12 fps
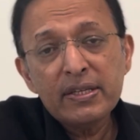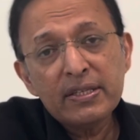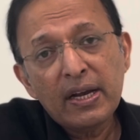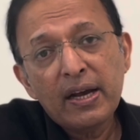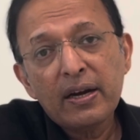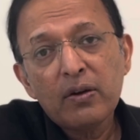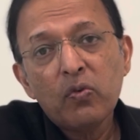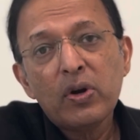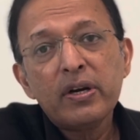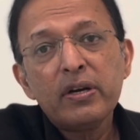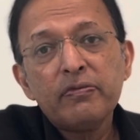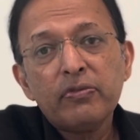are
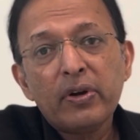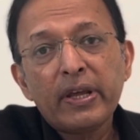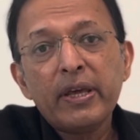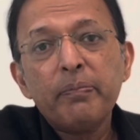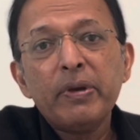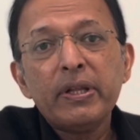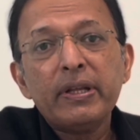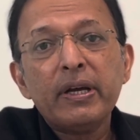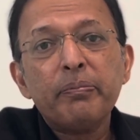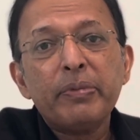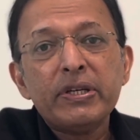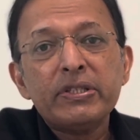rewarded for keeping their
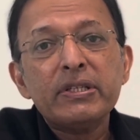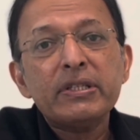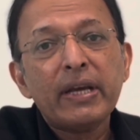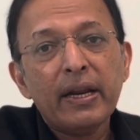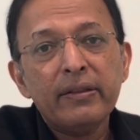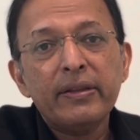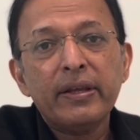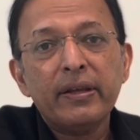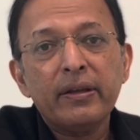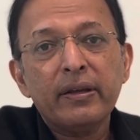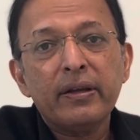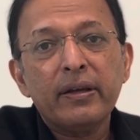patients healthy,
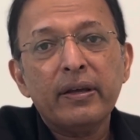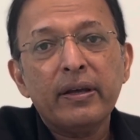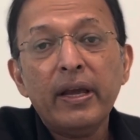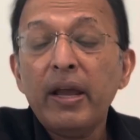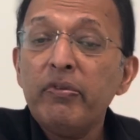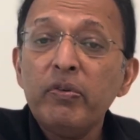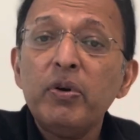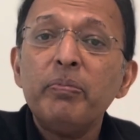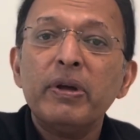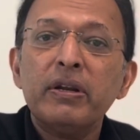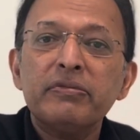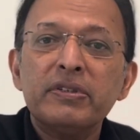everyone
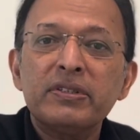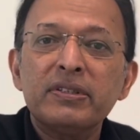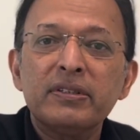benefits.